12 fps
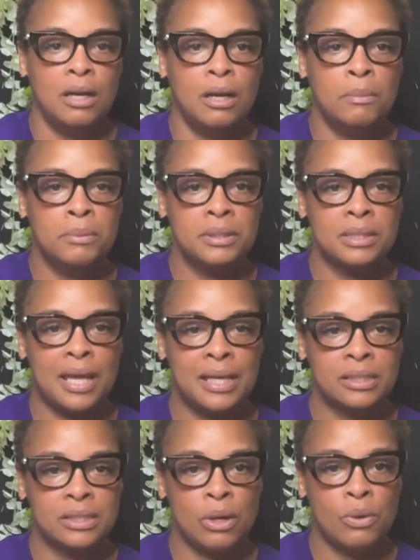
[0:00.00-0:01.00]
Opens
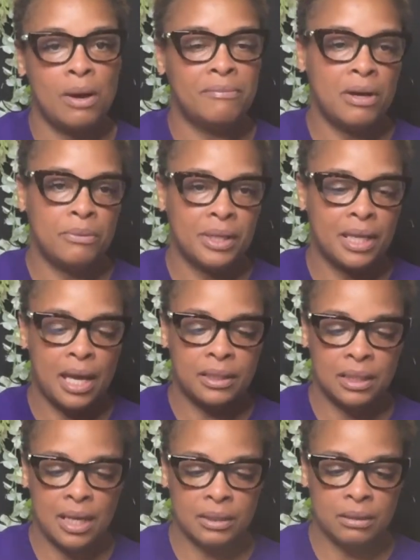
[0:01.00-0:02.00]
like so. I've already gotten
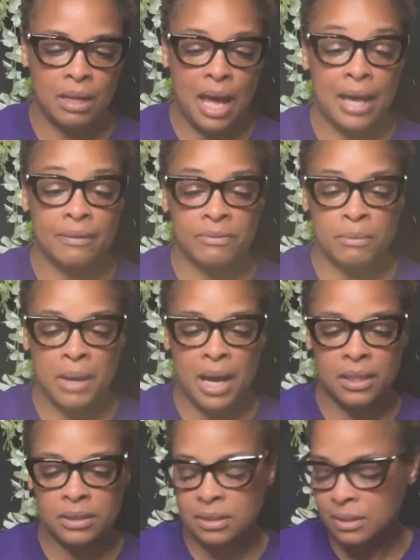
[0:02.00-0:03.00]
it out of the
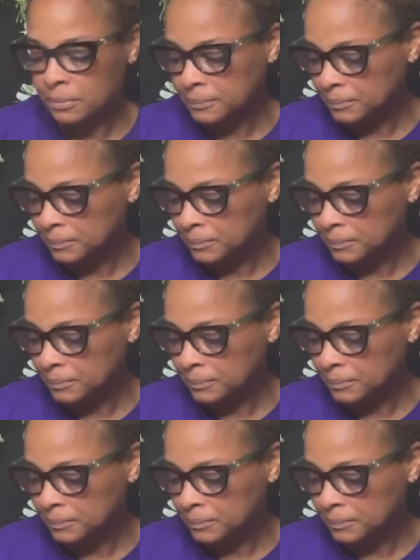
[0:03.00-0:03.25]
box.